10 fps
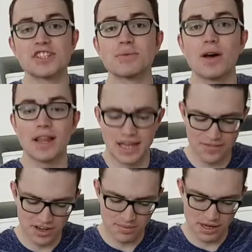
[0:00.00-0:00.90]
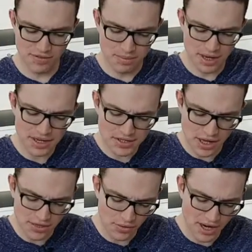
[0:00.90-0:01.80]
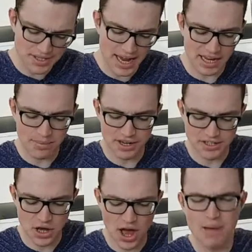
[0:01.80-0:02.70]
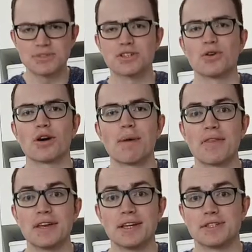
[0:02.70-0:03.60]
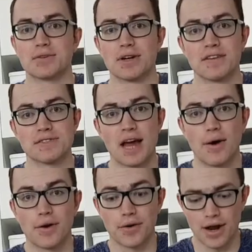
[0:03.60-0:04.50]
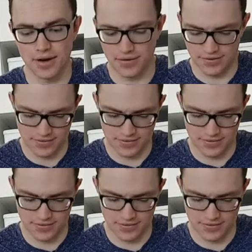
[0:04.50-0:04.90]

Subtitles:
So while I give it a bit of a mix, I thought I'd take a bit of time to talk about the history of sauerkraut.